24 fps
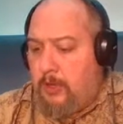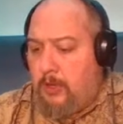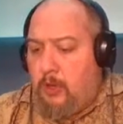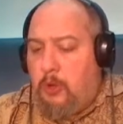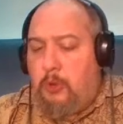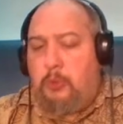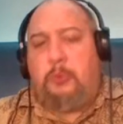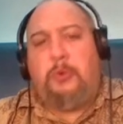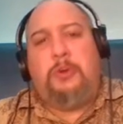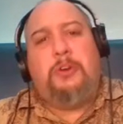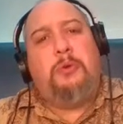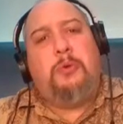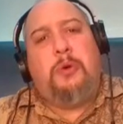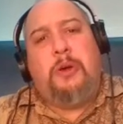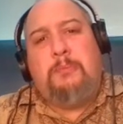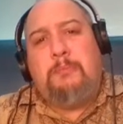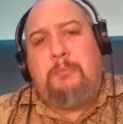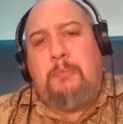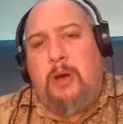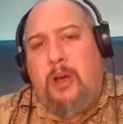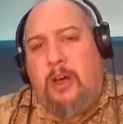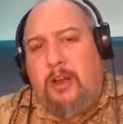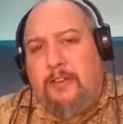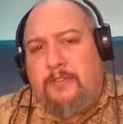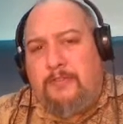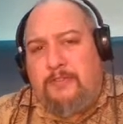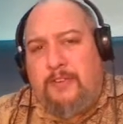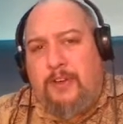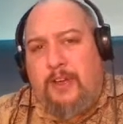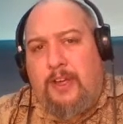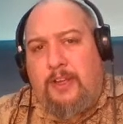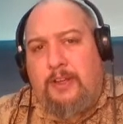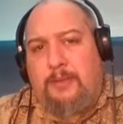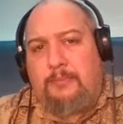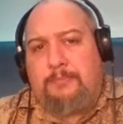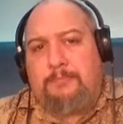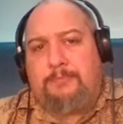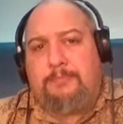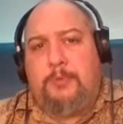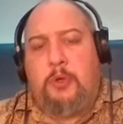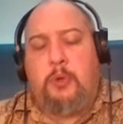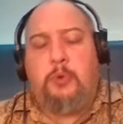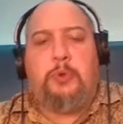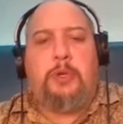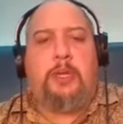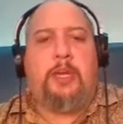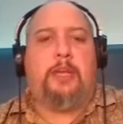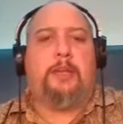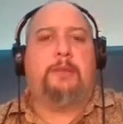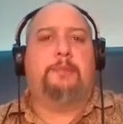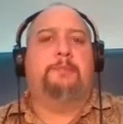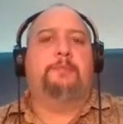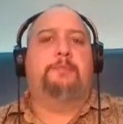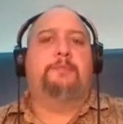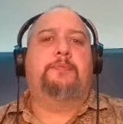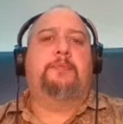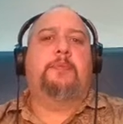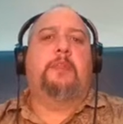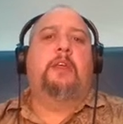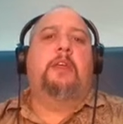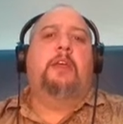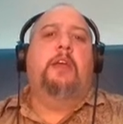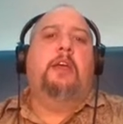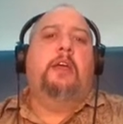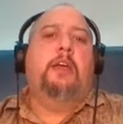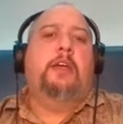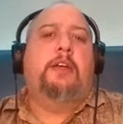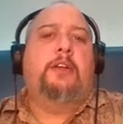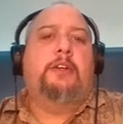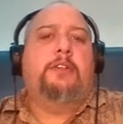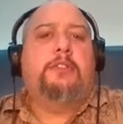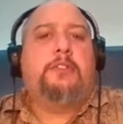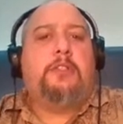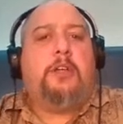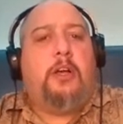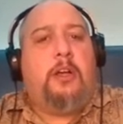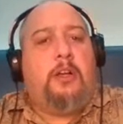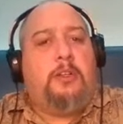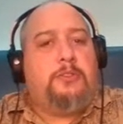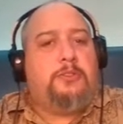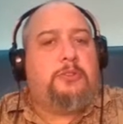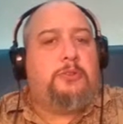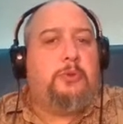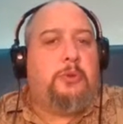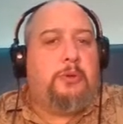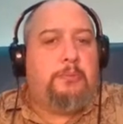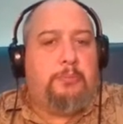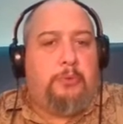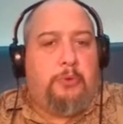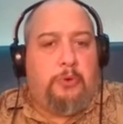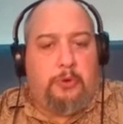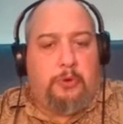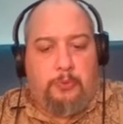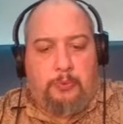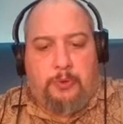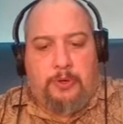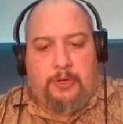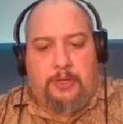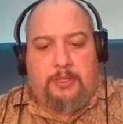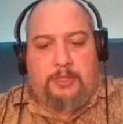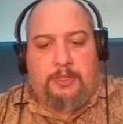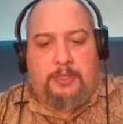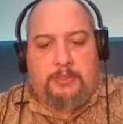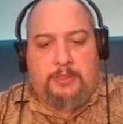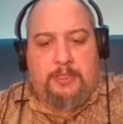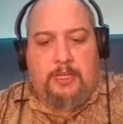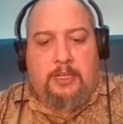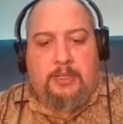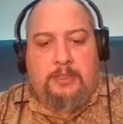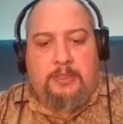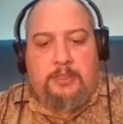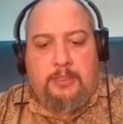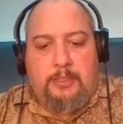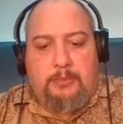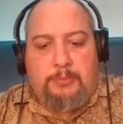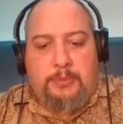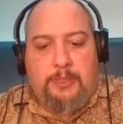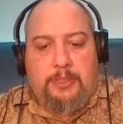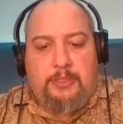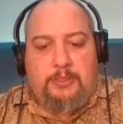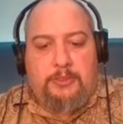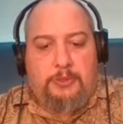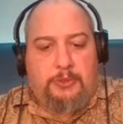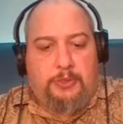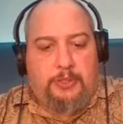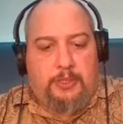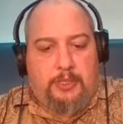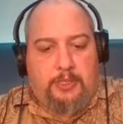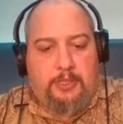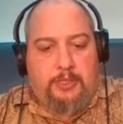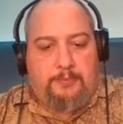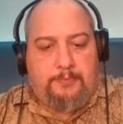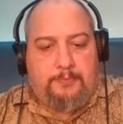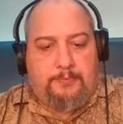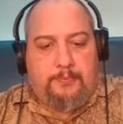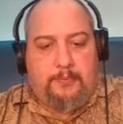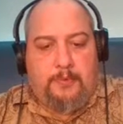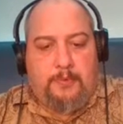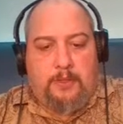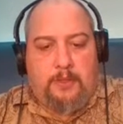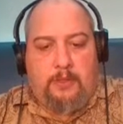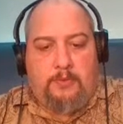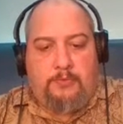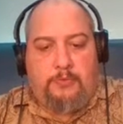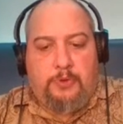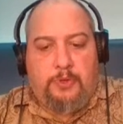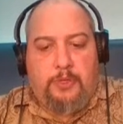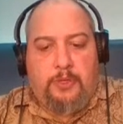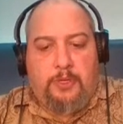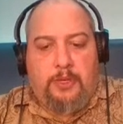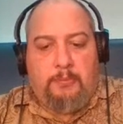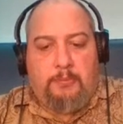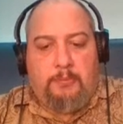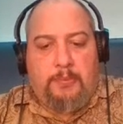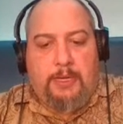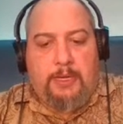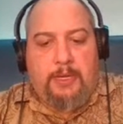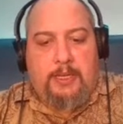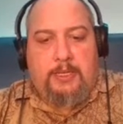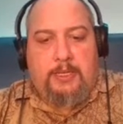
When do I modify? Okay. Here's also a point where it gets a little bit tricky. If we come back